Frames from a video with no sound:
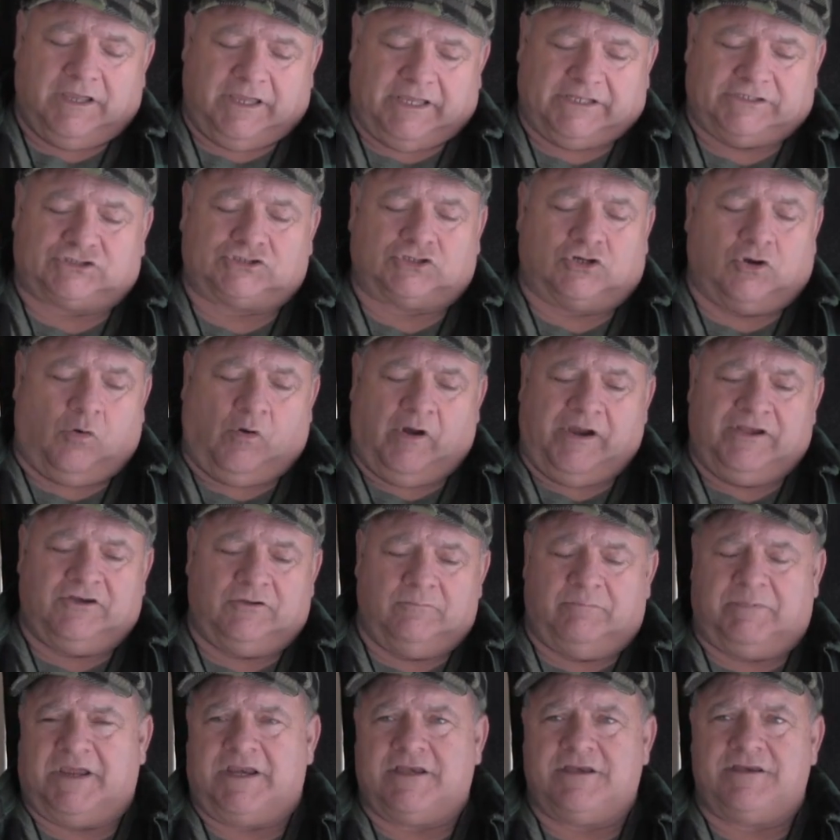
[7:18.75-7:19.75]
it's going
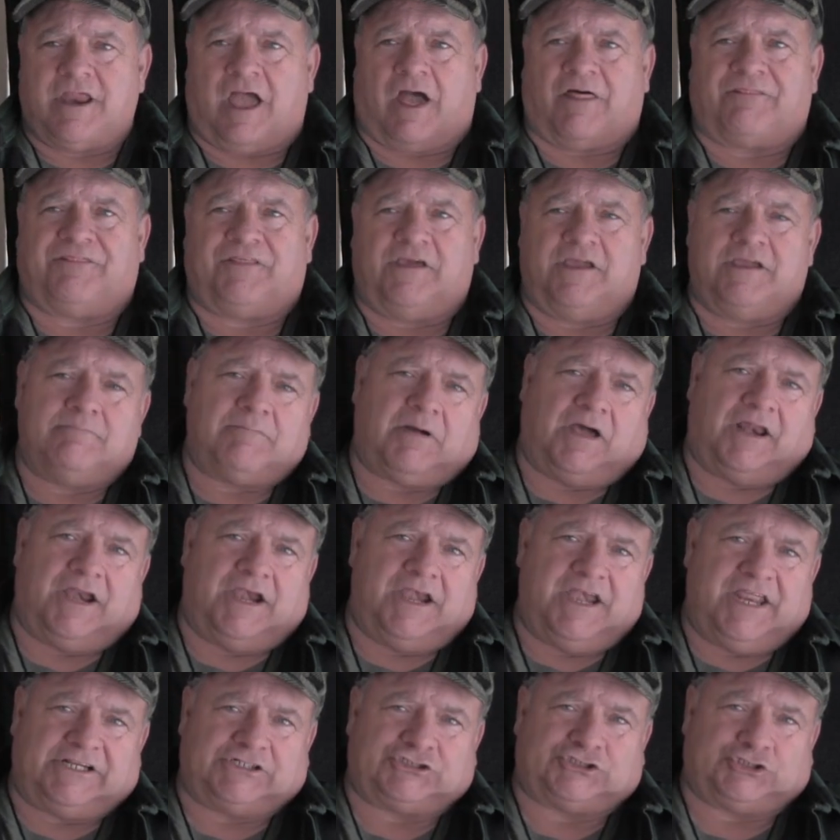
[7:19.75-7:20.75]
to be nothing but
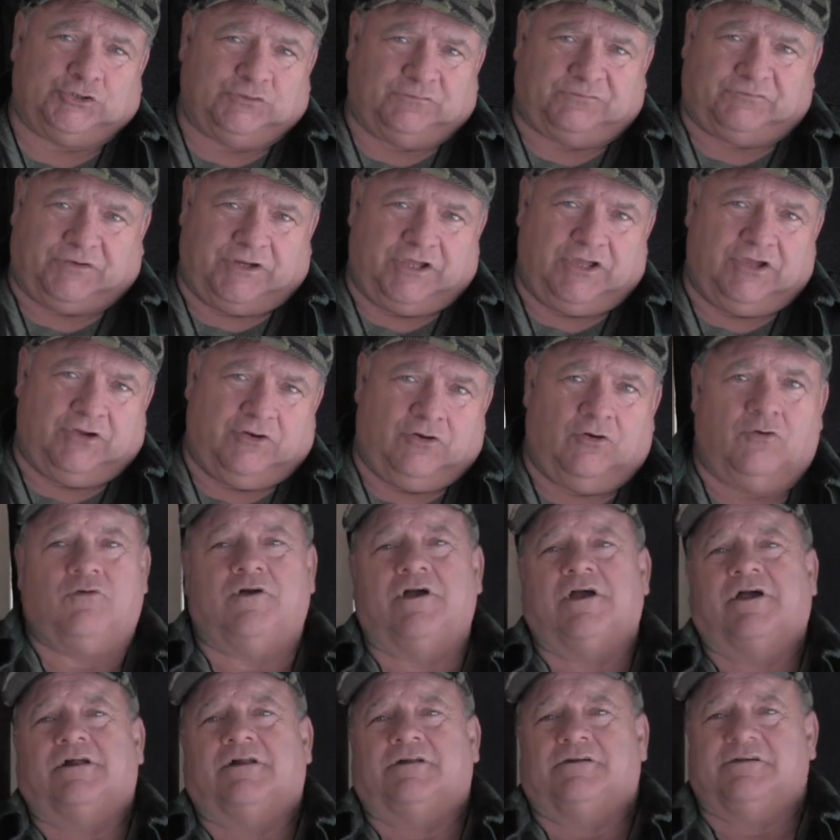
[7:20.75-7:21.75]
an issue for
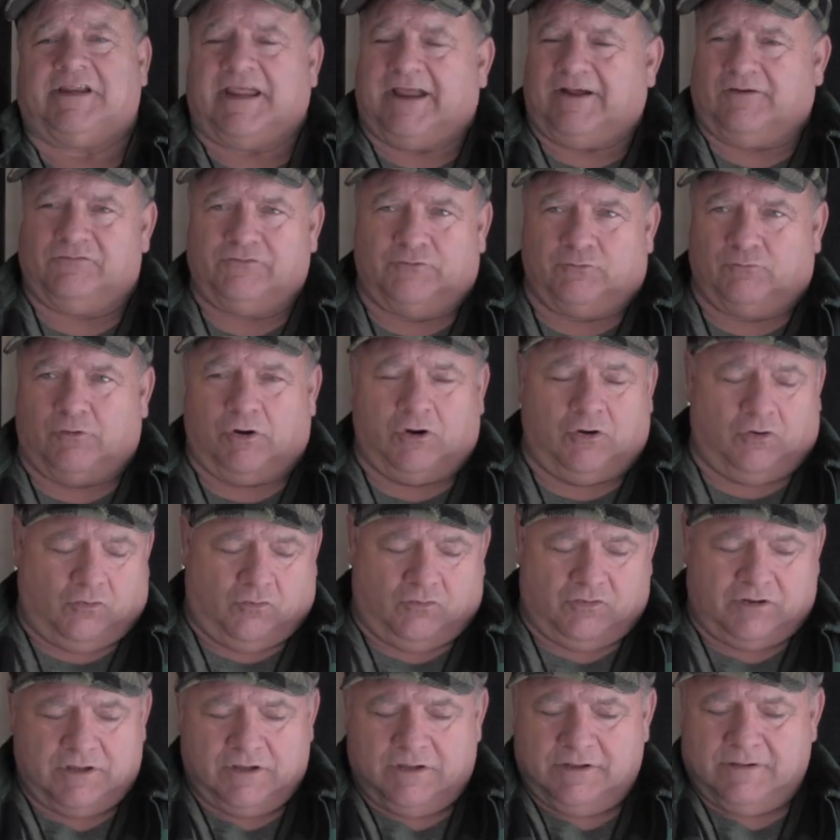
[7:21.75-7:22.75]
you down the
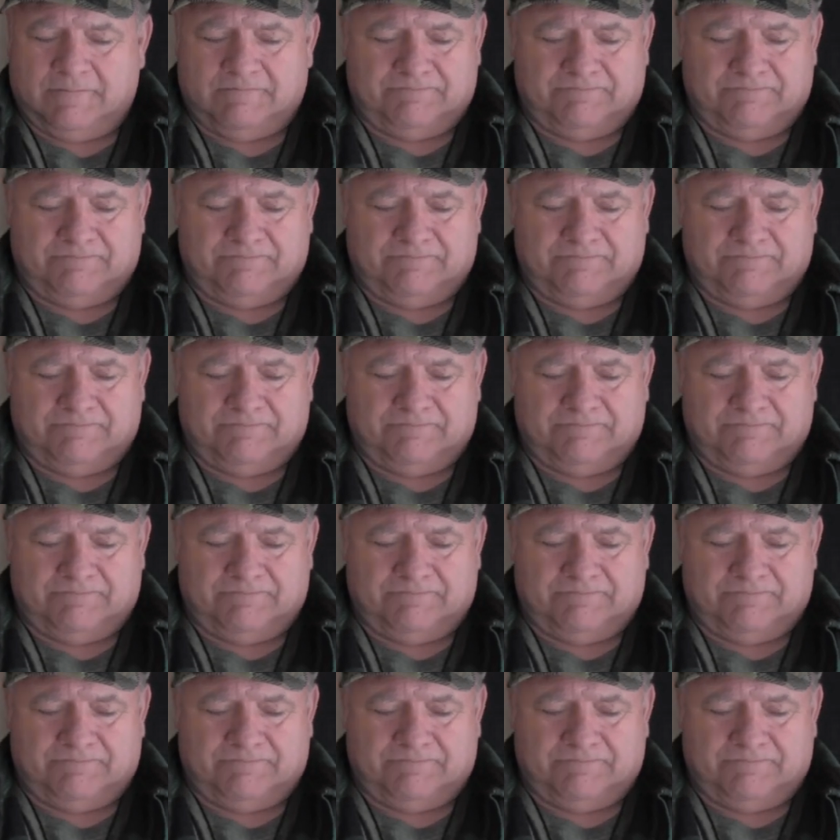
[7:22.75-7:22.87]
road.